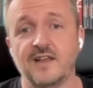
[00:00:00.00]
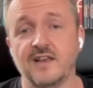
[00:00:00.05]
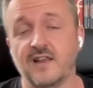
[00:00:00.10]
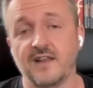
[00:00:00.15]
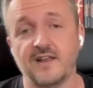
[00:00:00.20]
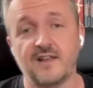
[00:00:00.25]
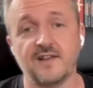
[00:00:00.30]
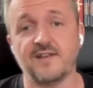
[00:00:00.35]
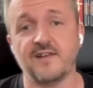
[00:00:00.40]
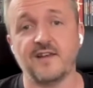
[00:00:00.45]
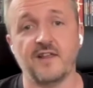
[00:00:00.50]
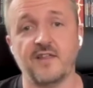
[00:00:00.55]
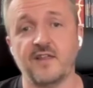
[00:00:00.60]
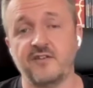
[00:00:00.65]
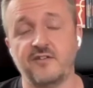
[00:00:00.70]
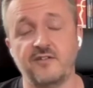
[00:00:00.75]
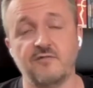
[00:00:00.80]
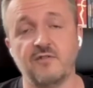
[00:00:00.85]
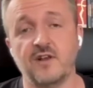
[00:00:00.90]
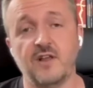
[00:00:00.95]
Like I said, I
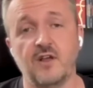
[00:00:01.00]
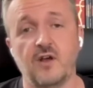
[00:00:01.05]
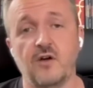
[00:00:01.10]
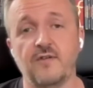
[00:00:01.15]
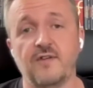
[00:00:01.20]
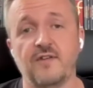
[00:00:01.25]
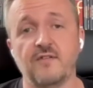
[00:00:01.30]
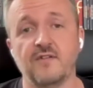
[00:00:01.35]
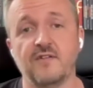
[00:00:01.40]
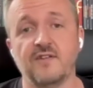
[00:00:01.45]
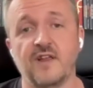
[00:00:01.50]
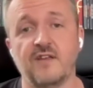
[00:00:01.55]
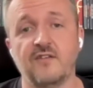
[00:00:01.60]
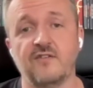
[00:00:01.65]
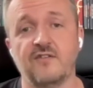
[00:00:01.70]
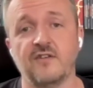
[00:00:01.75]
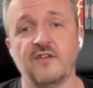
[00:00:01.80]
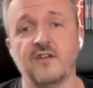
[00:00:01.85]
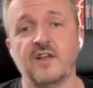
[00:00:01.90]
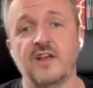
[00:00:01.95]
think she really holds your
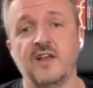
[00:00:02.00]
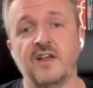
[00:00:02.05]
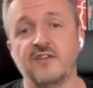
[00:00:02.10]
attention.